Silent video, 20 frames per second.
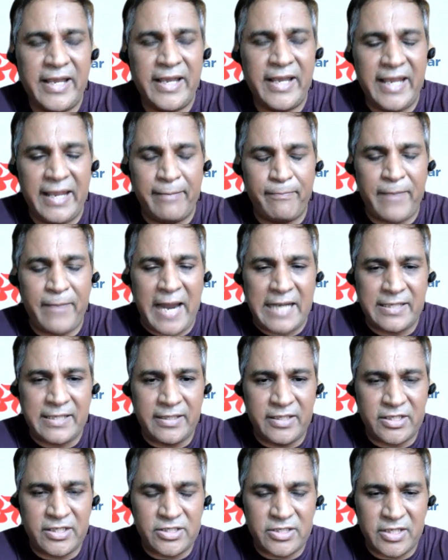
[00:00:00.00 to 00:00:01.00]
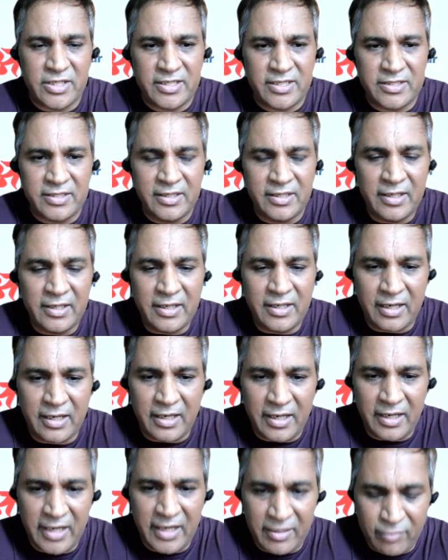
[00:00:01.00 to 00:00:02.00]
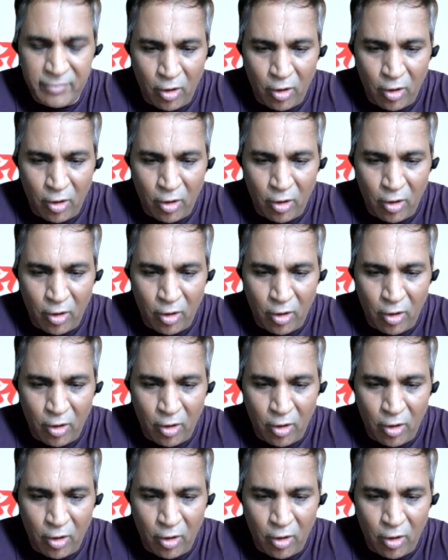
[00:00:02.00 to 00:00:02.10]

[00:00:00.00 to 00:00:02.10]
impact industries. It